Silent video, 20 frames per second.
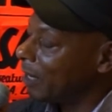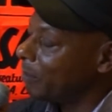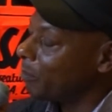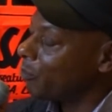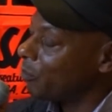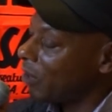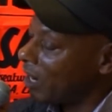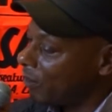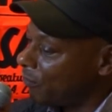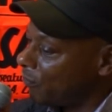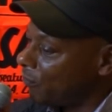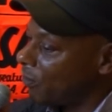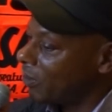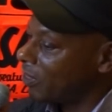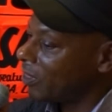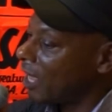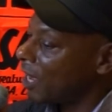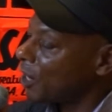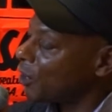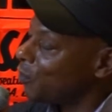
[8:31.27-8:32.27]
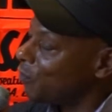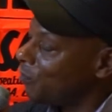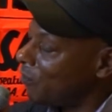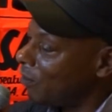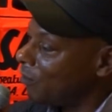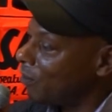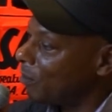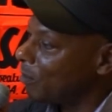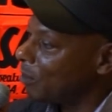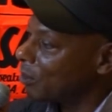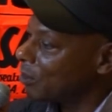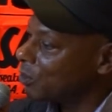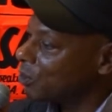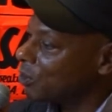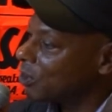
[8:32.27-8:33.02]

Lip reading: in Bradford. Thank you very much.